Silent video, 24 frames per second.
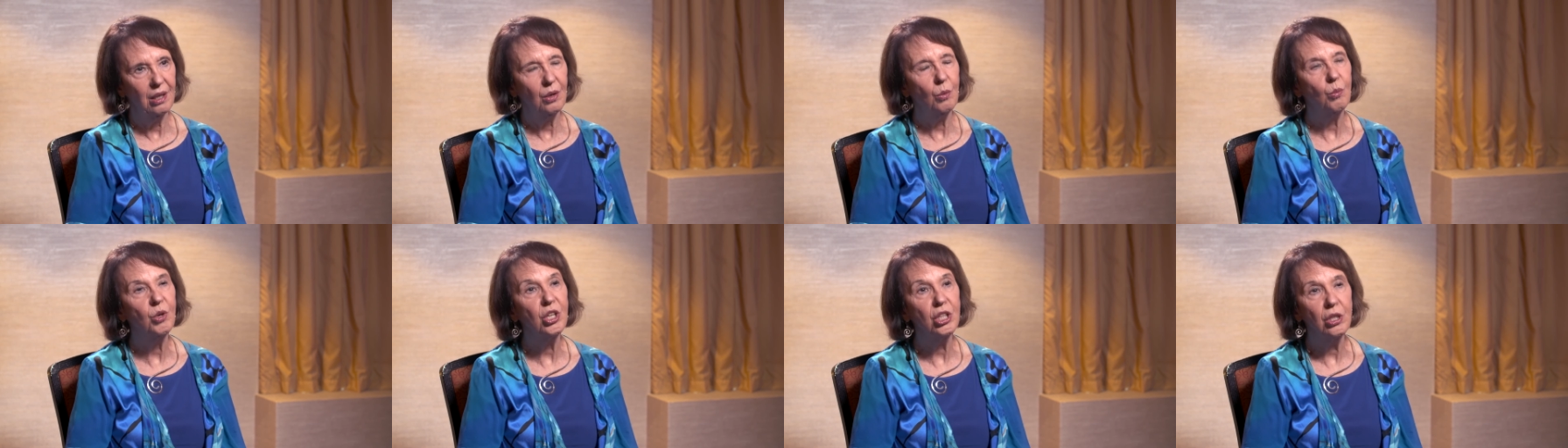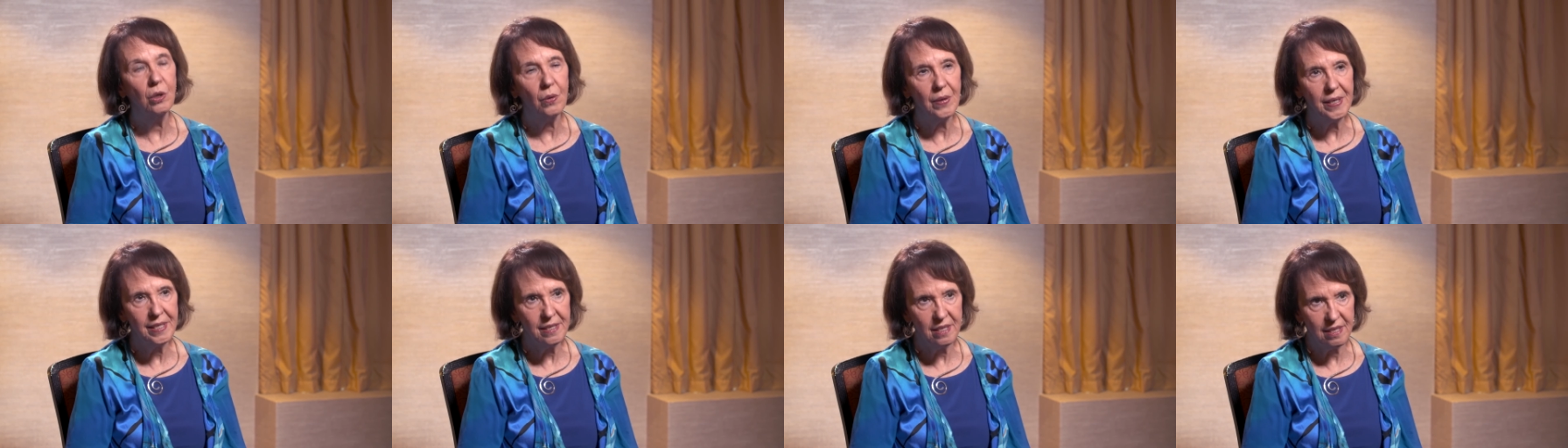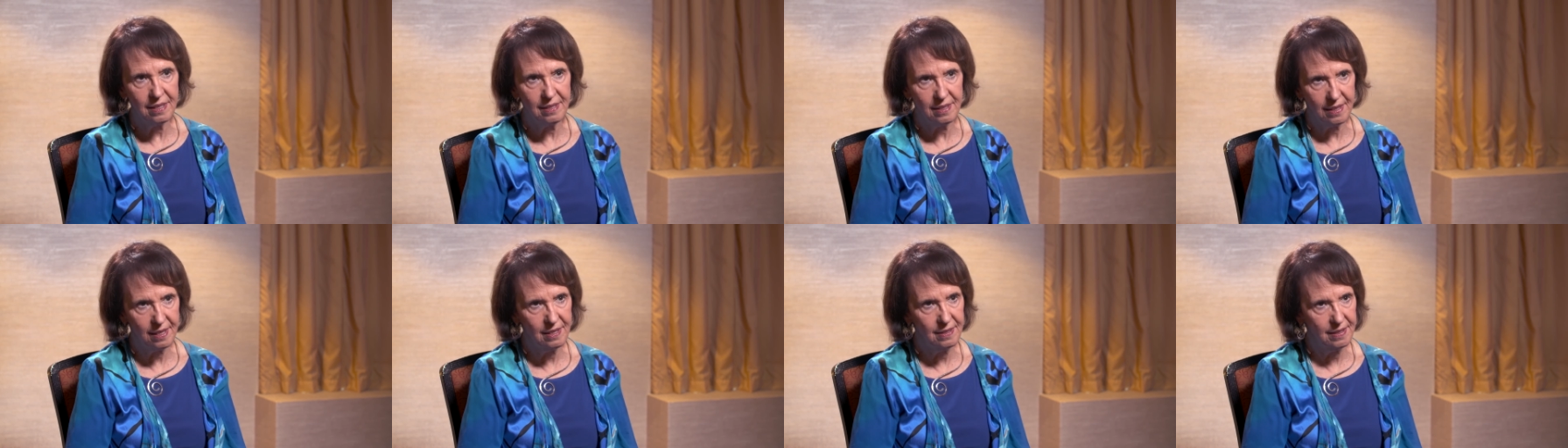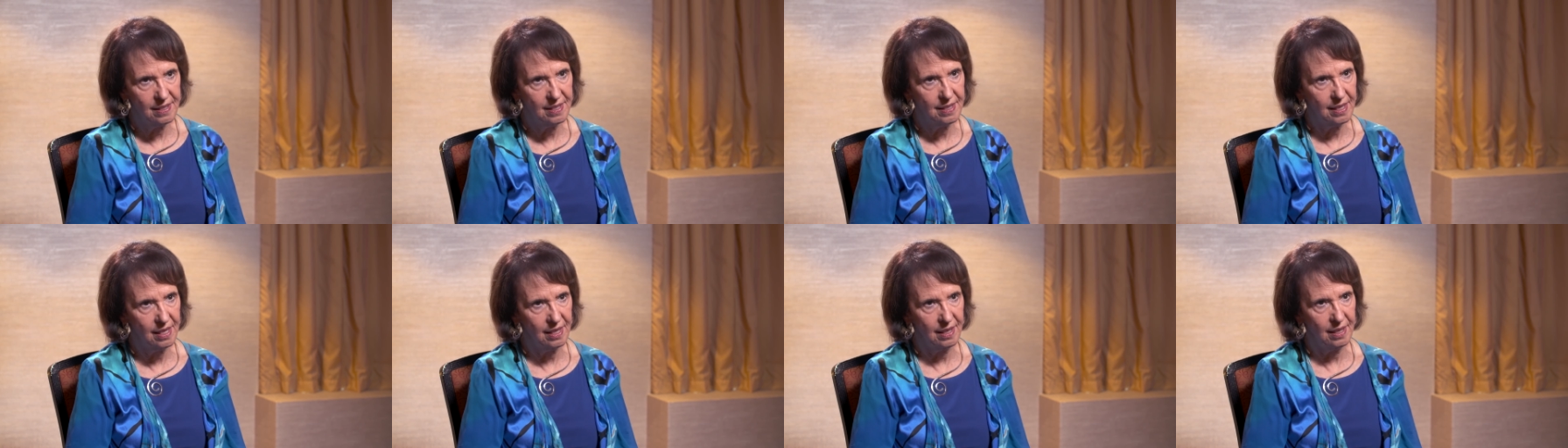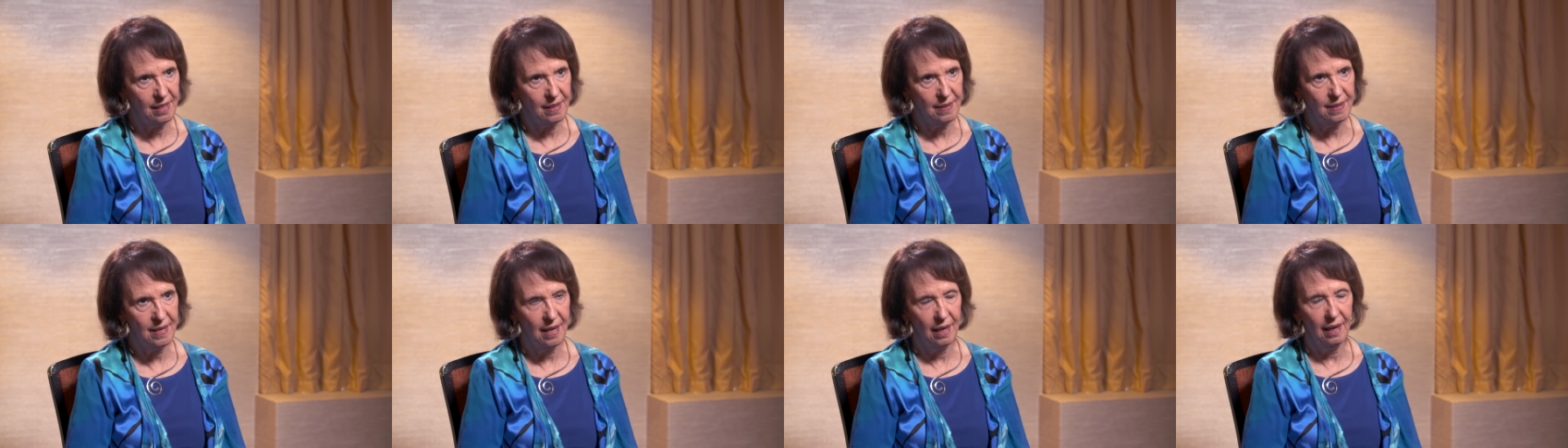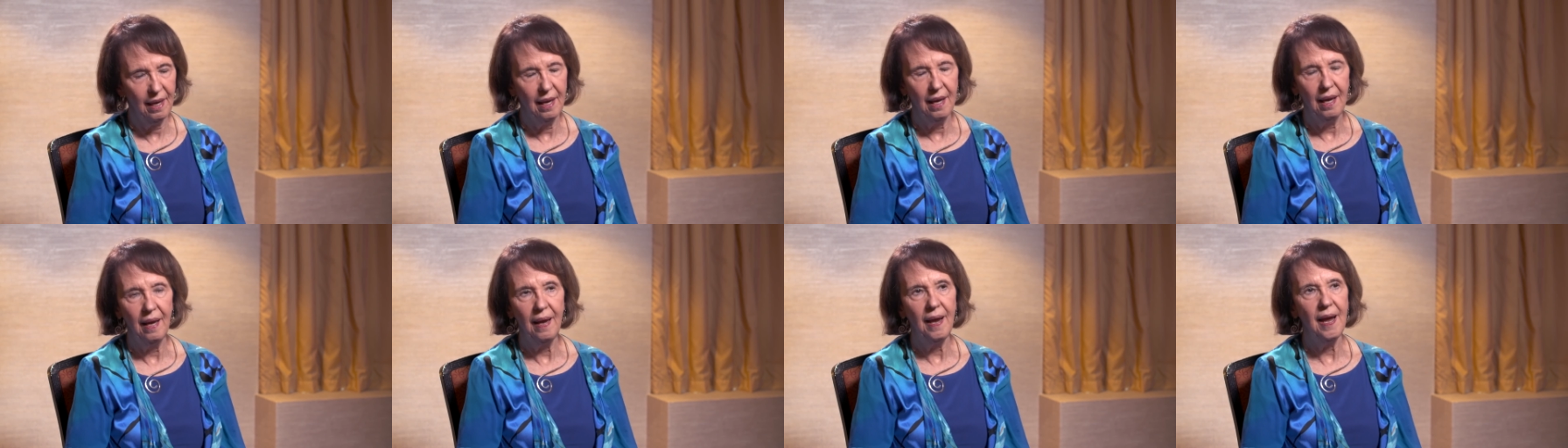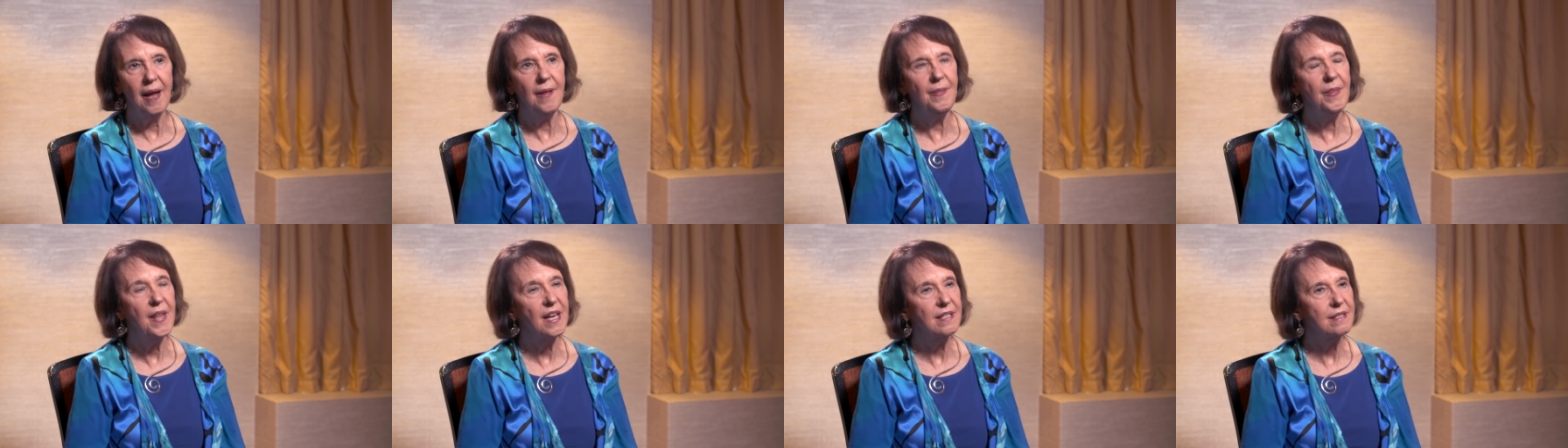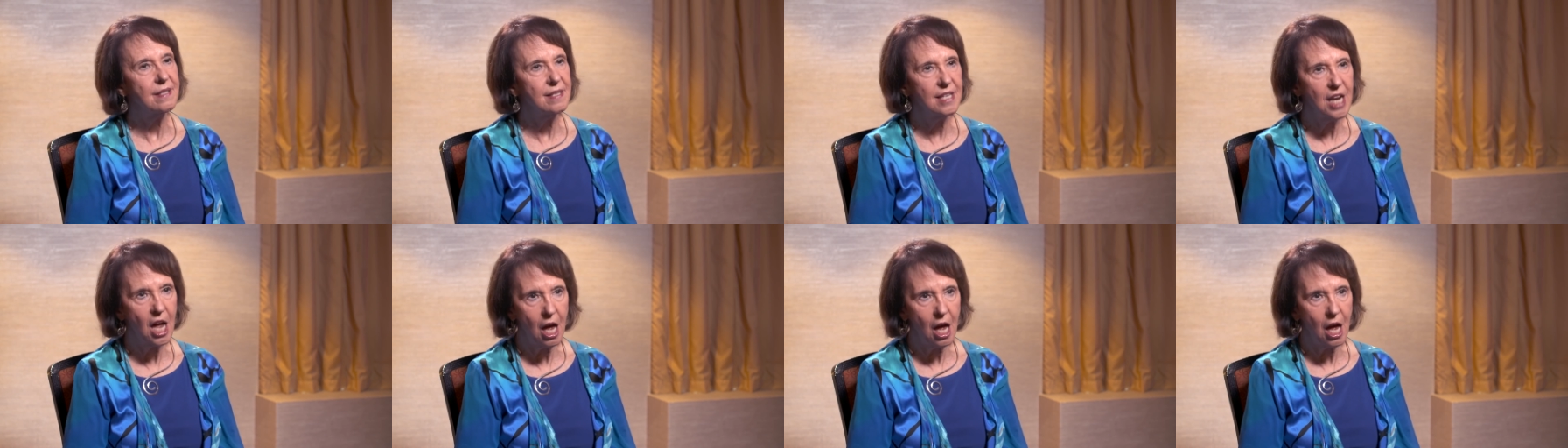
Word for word: We're going to succeed. And that's